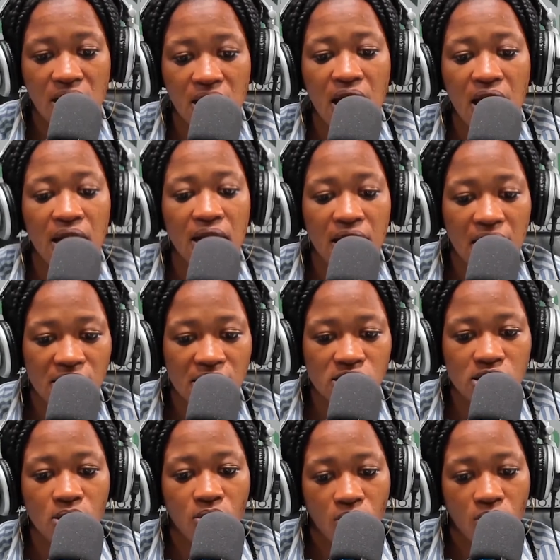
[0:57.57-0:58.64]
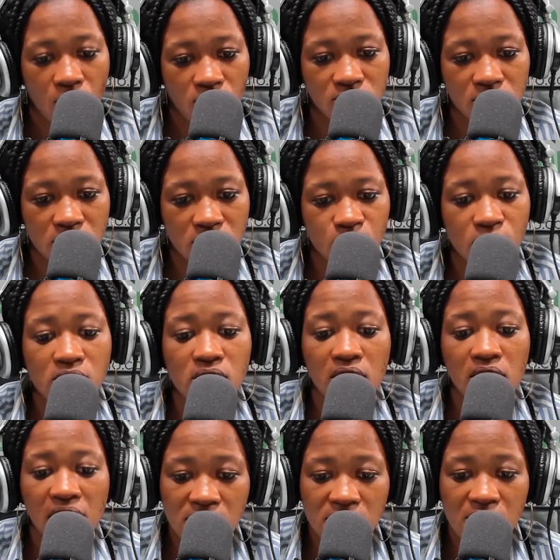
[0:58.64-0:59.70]
National Congress, which
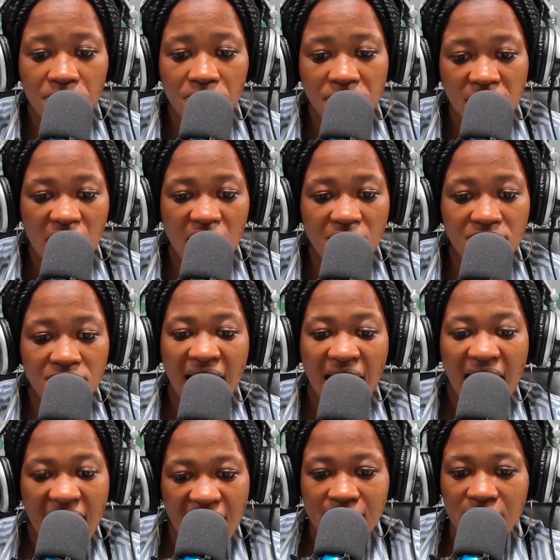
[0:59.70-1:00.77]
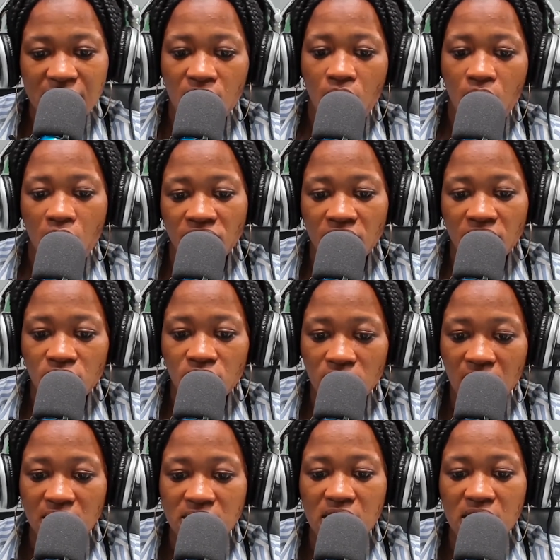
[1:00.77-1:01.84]
later became the head of the
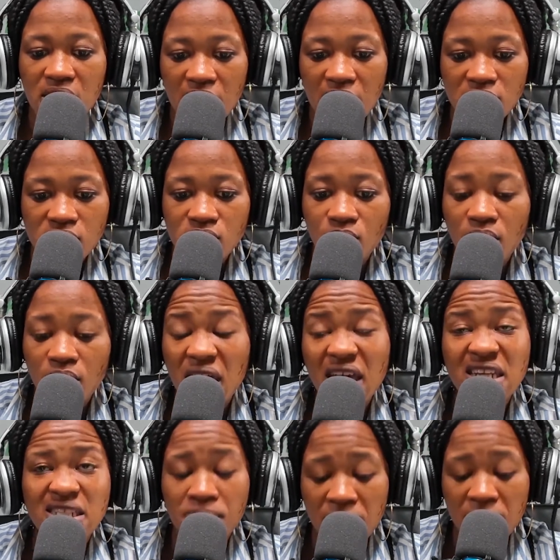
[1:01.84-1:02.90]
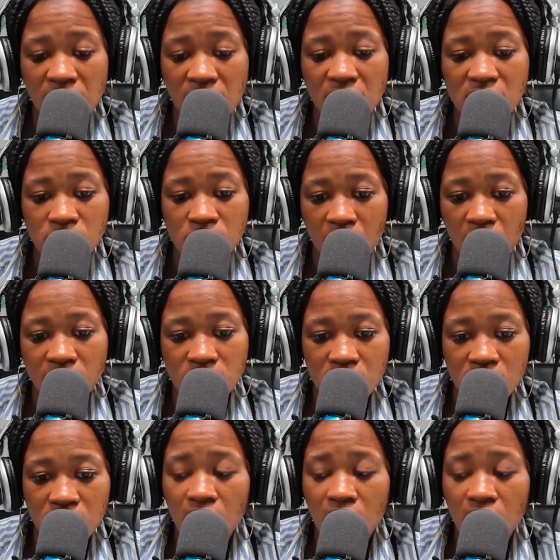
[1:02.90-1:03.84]
United National Independence Party,